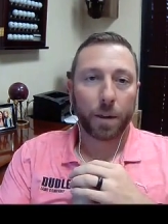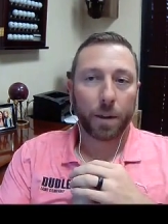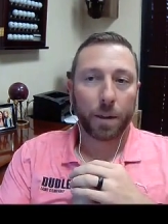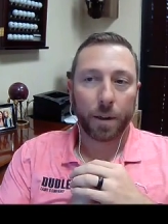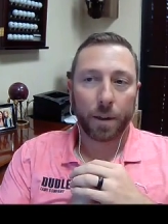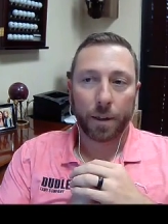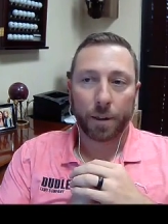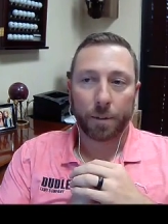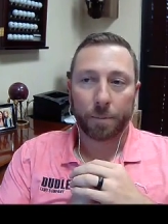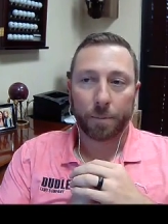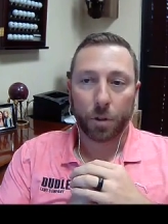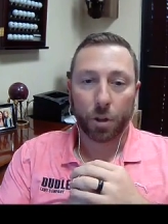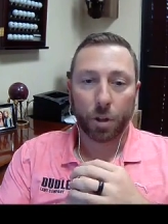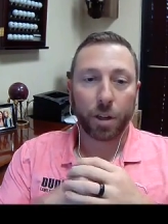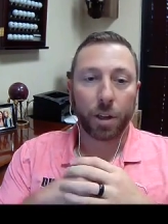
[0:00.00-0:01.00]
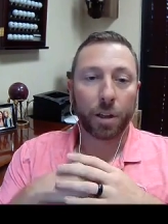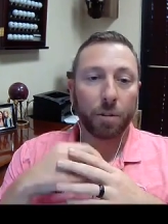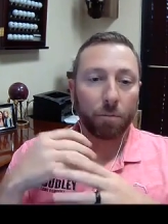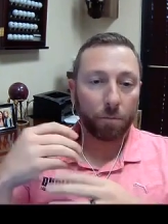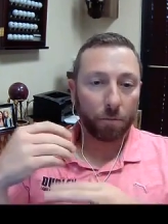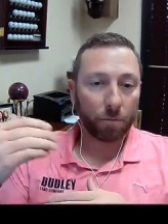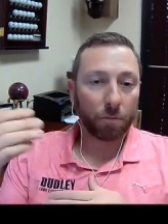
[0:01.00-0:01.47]
um, looking
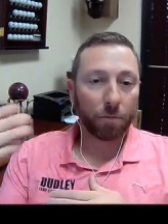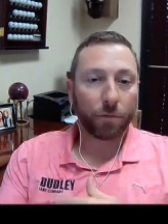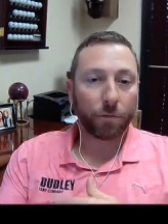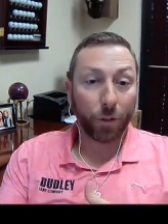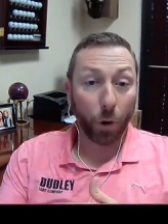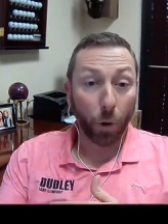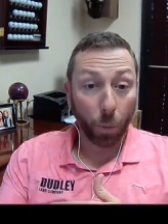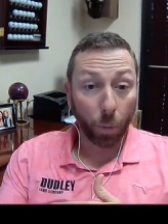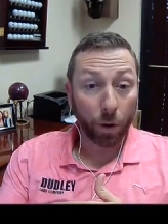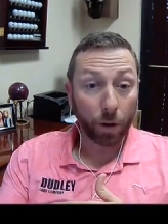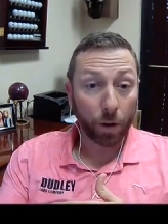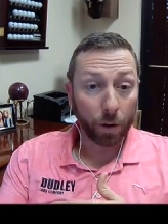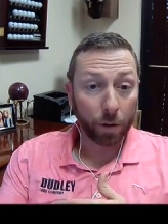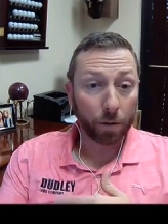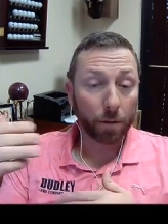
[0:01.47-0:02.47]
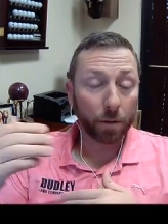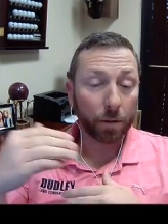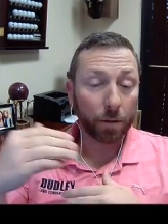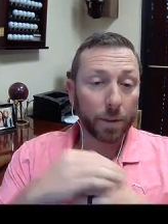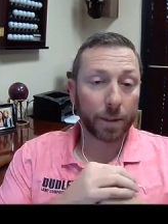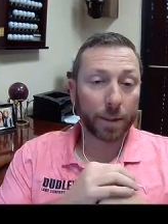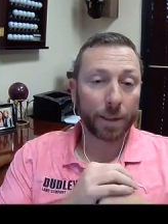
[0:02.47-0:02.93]
forward.
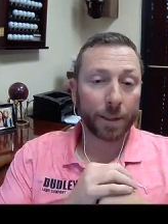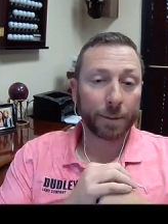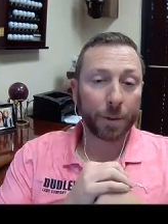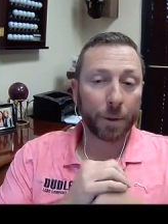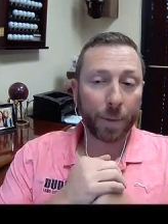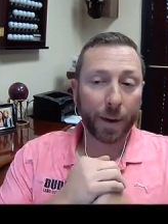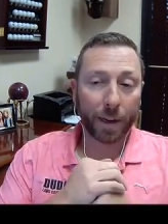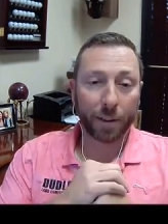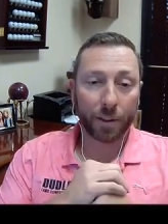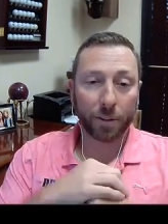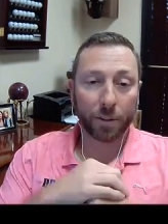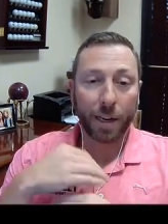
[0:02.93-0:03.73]
Um, they're making those